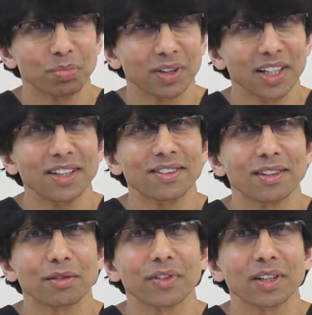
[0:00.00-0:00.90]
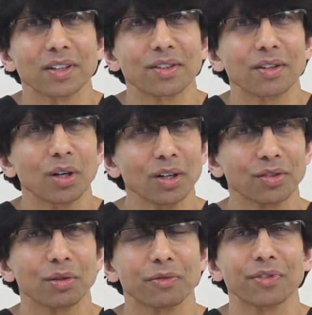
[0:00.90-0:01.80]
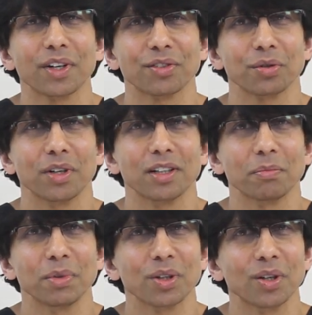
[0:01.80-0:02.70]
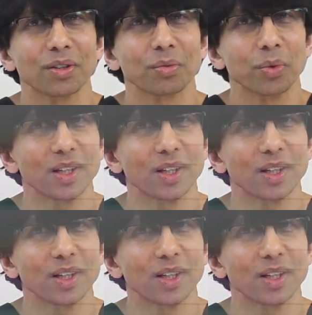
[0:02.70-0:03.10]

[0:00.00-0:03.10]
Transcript: place these fillers are also frustrated because